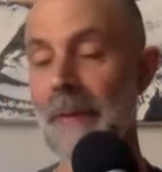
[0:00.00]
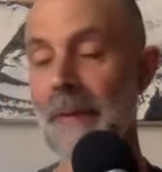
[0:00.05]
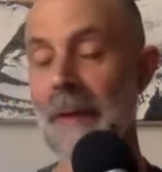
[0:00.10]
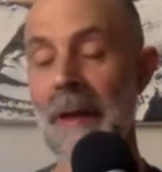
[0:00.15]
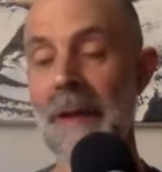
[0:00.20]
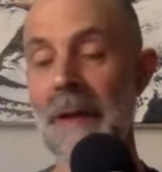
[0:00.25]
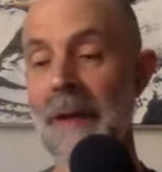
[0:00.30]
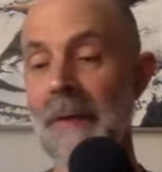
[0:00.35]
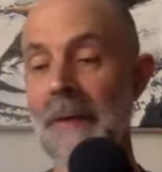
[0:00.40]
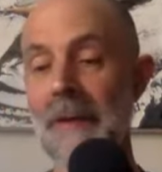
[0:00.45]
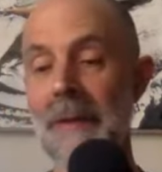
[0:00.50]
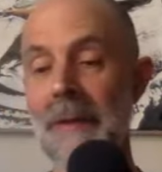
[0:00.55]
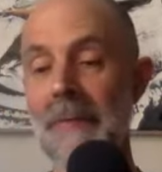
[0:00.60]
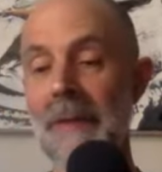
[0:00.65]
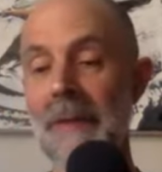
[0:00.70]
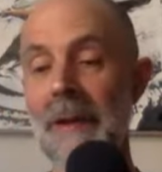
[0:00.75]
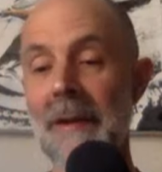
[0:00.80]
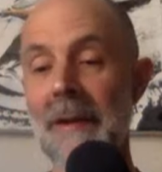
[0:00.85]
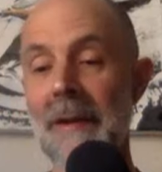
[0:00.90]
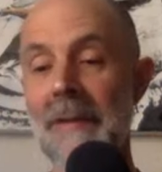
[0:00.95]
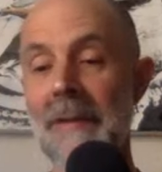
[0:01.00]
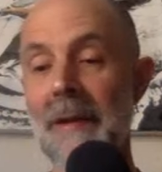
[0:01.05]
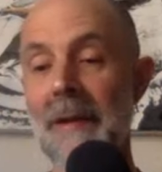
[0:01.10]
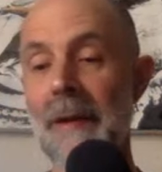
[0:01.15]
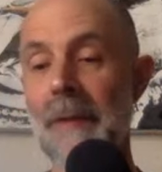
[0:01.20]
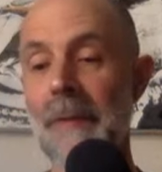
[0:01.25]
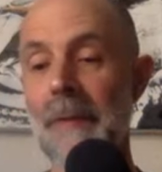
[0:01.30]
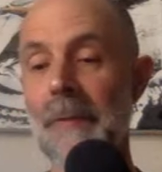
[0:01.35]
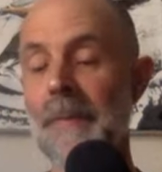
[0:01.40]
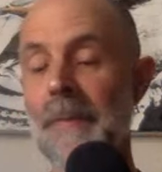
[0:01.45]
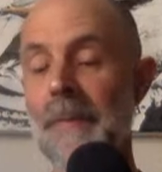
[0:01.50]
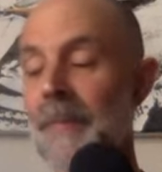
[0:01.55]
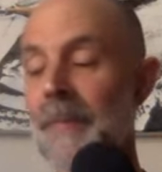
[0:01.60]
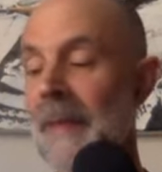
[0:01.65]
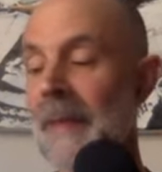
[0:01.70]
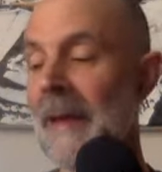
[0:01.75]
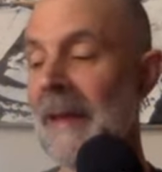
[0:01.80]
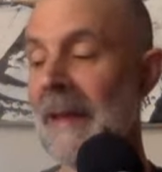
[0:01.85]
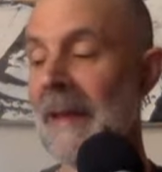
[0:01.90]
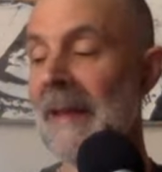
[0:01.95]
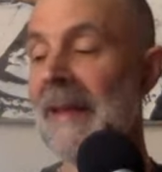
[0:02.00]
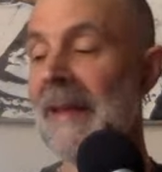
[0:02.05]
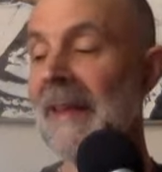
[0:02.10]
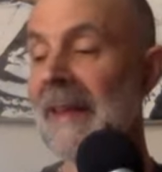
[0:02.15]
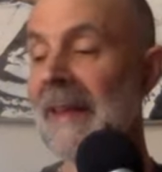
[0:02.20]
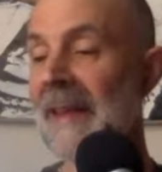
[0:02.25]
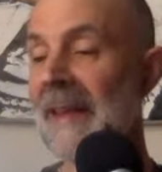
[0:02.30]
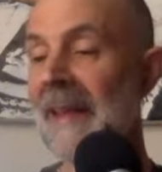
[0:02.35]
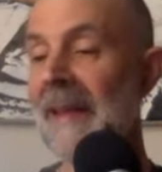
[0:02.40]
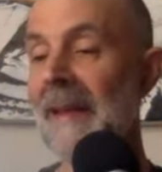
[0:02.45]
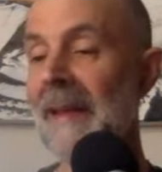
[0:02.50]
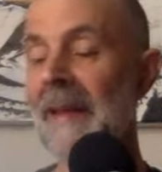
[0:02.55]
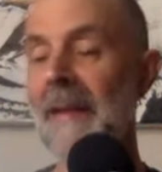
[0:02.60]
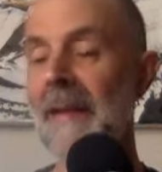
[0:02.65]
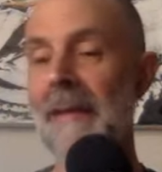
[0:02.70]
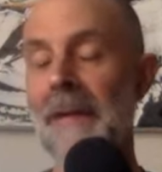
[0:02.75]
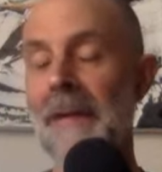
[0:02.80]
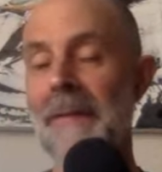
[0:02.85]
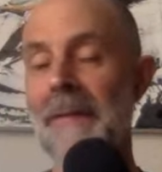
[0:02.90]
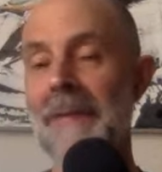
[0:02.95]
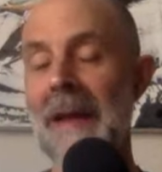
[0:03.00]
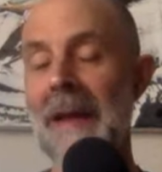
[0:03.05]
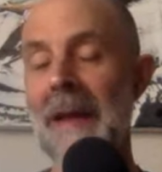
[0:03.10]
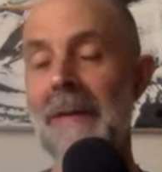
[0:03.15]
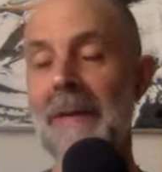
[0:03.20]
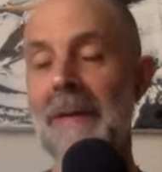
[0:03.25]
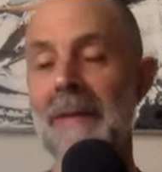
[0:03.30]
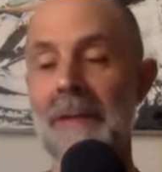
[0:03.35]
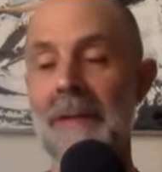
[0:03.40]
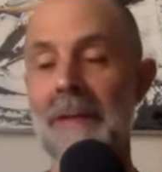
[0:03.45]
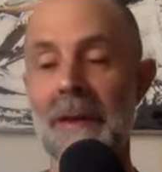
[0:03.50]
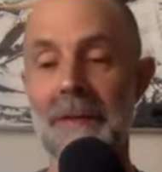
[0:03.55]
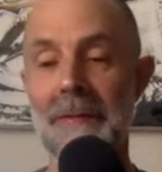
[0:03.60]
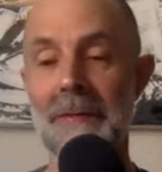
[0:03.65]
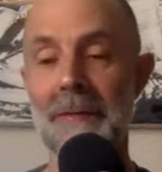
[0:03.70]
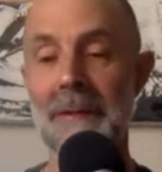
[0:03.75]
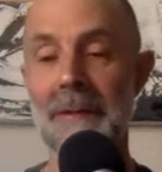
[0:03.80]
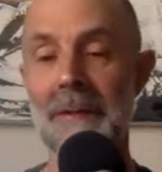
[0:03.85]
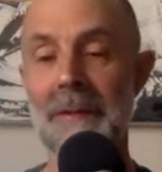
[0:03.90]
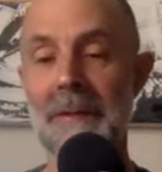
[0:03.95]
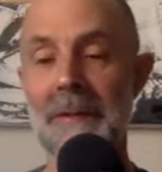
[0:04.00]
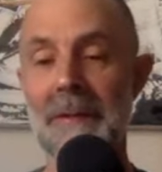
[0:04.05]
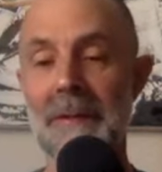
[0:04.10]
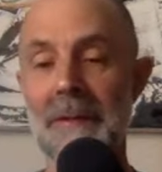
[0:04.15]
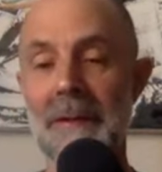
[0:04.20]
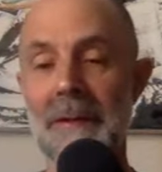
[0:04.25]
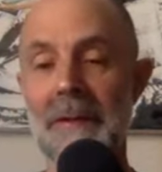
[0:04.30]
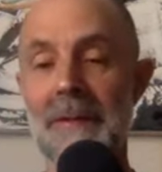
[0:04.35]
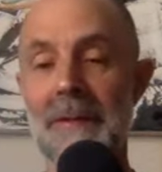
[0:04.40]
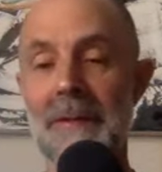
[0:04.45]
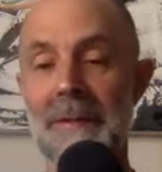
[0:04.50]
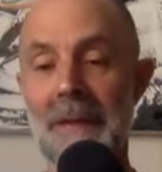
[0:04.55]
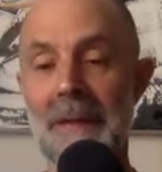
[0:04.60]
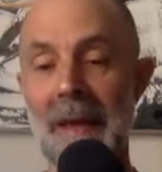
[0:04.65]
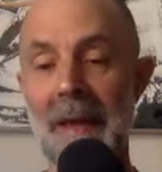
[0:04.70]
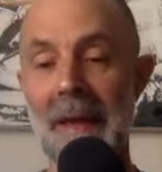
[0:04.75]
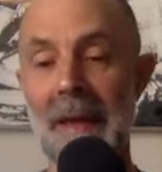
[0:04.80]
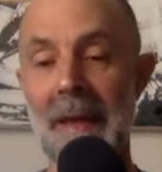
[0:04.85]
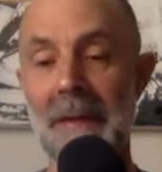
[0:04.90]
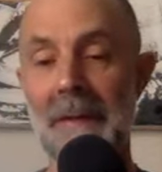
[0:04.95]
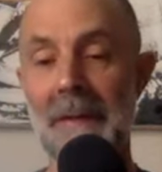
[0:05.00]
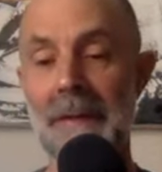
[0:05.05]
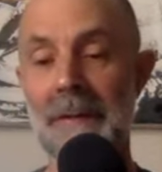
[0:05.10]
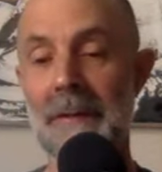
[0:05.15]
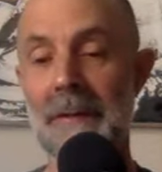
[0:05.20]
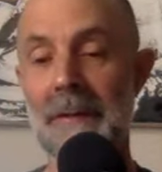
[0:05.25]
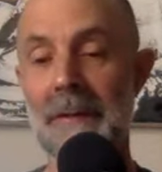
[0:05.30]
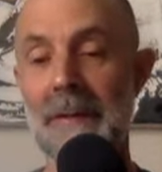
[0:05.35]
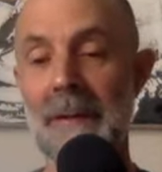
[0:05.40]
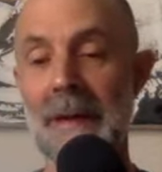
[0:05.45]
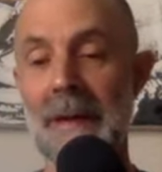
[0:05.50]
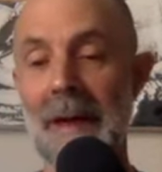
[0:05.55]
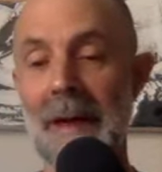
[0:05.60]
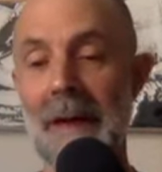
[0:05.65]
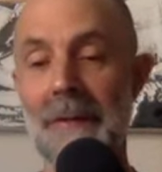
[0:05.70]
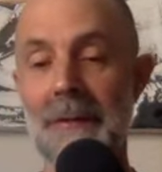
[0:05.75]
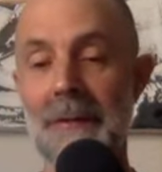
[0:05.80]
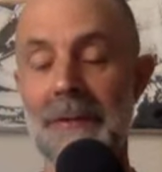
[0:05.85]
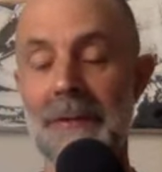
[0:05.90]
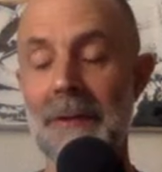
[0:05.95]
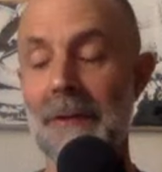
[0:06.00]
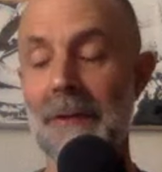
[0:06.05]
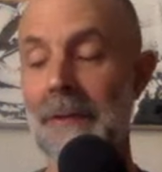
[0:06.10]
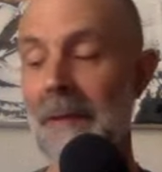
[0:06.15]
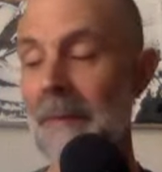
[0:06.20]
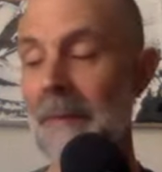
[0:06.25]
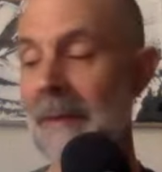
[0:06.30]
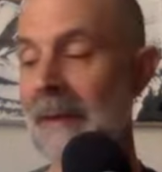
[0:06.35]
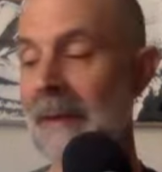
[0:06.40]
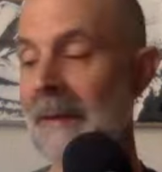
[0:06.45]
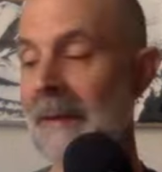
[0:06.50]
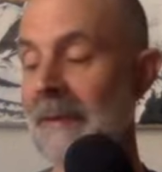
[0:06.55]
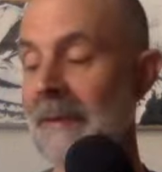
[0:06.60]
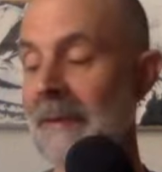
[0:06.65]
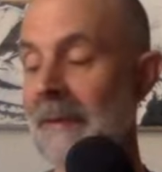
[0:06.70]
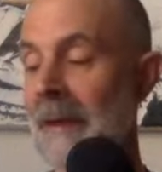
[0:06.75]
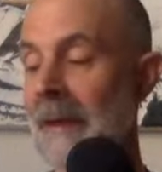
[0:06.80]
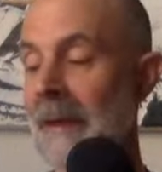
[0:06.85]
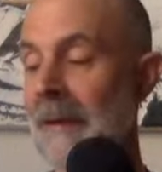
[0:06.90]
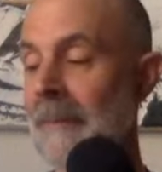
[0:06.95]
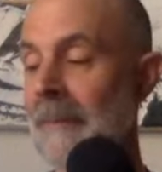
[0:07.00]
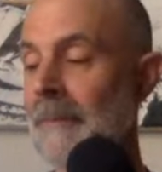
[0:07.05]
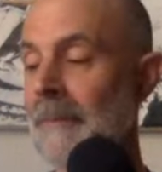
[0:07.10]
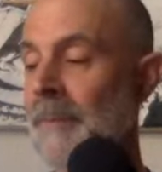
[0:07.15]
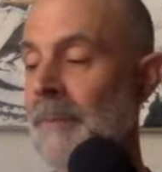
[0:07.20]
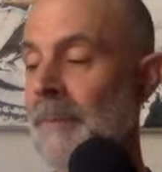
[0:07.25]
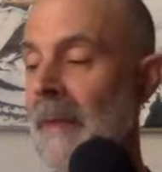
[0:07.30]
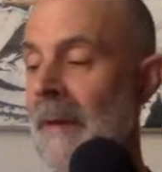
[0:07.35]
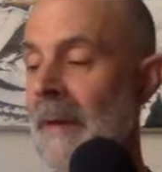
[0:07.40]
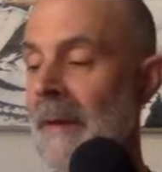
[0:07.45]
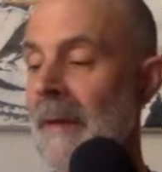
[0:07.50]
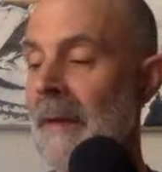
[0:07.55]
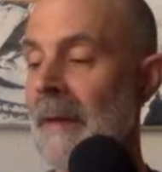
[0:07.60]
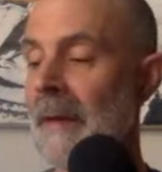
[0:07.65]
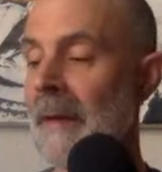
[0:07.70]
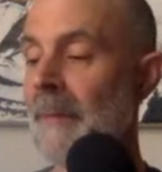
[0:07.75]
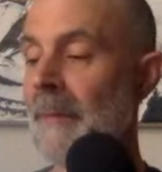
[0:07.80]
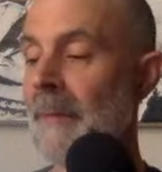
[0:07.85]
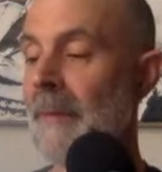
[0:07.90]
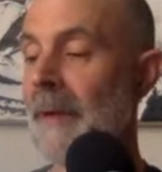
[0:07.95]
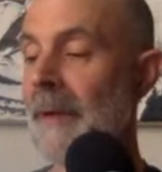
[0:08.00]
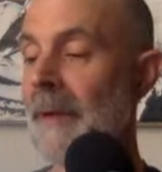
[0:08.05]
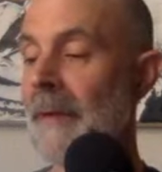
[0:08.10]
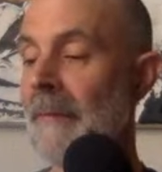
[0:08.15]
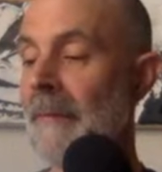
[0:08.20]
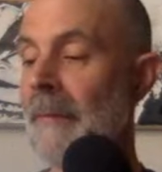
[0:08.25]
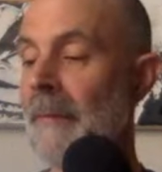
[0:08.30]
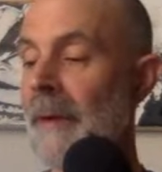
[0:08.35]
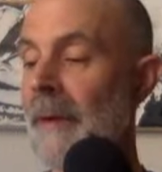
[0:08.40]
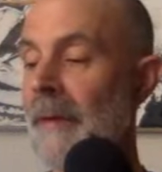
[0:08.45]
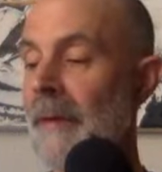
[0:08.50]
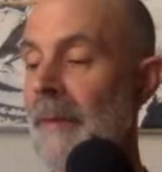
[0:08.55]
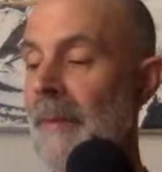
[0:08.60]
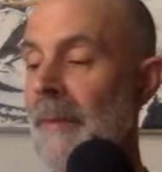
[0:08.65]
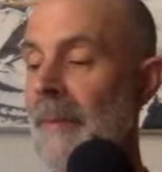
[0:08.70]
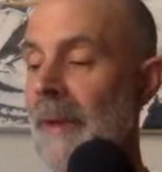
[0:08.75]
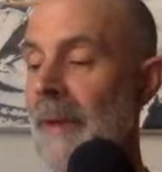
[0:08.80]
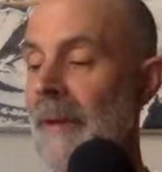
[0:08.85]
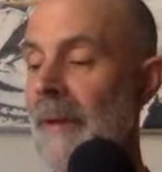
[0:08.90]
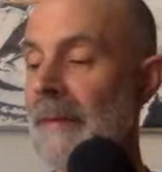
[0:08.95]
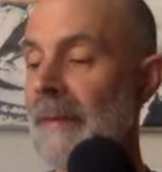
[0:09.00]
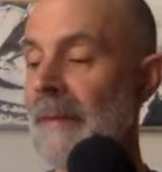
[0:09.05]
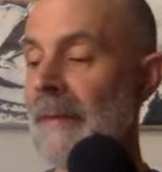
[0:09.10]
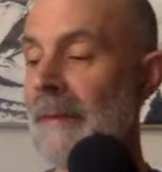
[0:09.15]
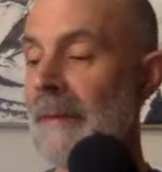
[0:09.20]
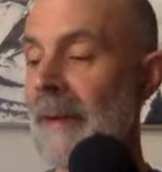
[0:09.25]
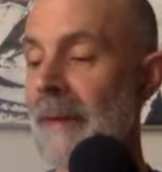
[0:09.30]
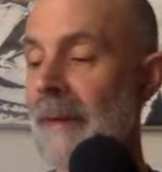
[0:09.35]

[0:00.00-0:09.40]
I only really know a little of how it touches Zen and how it shows up in Zen. But one of the best